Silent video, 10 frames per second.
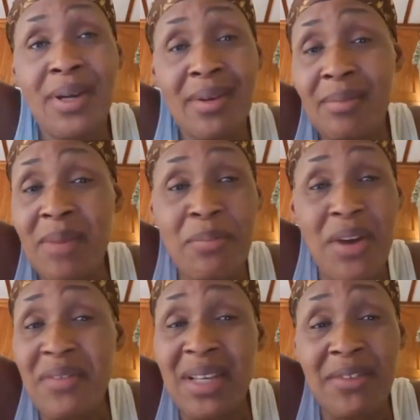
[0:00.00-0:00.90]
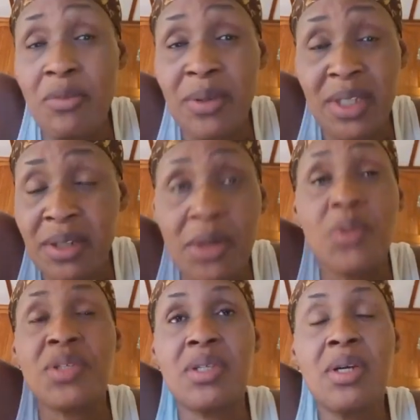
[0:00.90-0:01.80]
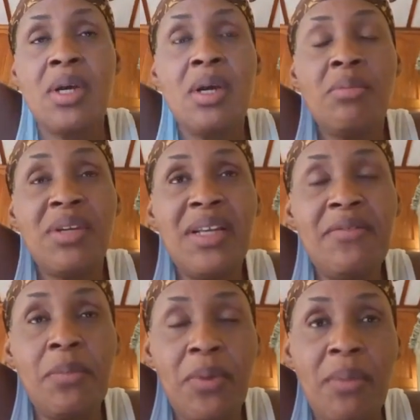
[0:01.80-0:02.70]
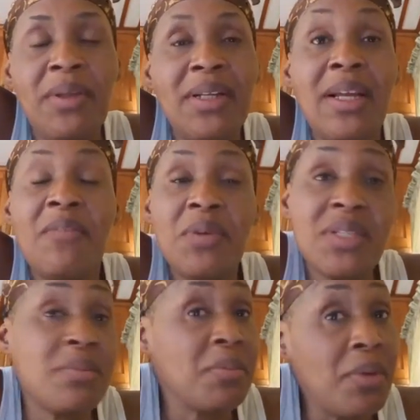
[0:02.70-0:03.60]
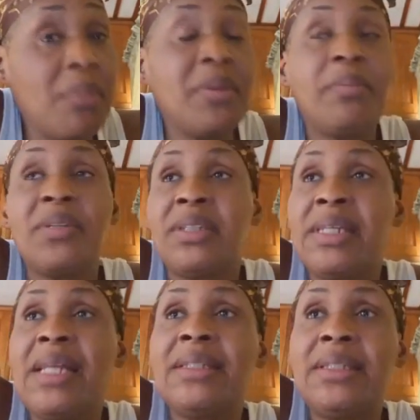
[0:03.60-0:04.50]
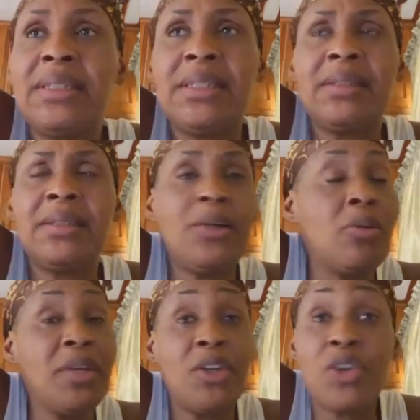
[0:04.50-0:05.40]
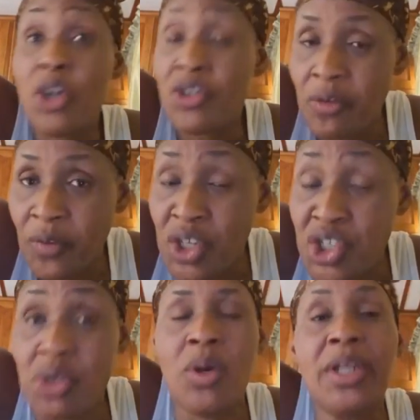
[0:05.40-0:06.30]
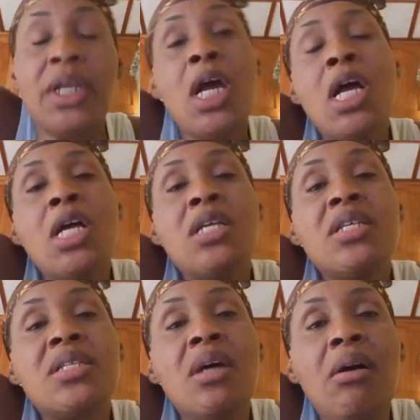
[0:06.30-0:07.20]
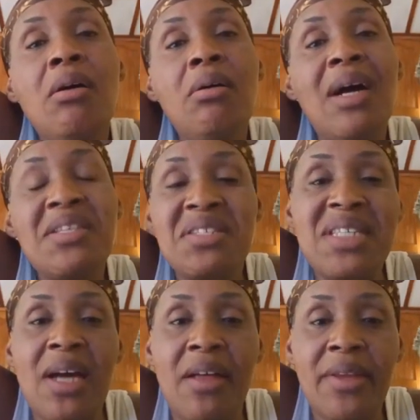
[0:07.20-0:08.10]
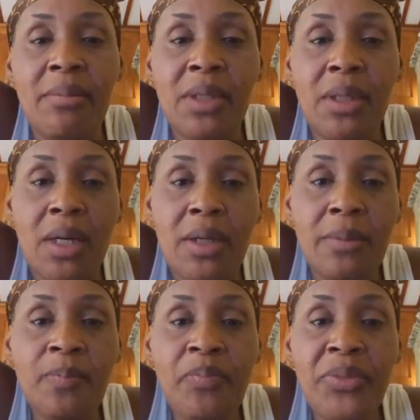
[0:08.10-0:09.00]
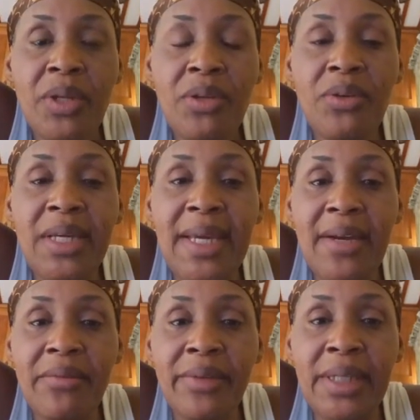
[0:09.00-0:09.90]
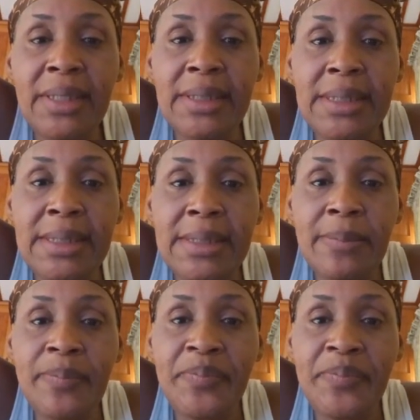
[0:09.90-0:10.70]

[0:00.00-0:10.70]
my private life nobody knows, but I live a public life because of my public personality, and then they call me a controversial one. So I just tell them, look, you can't really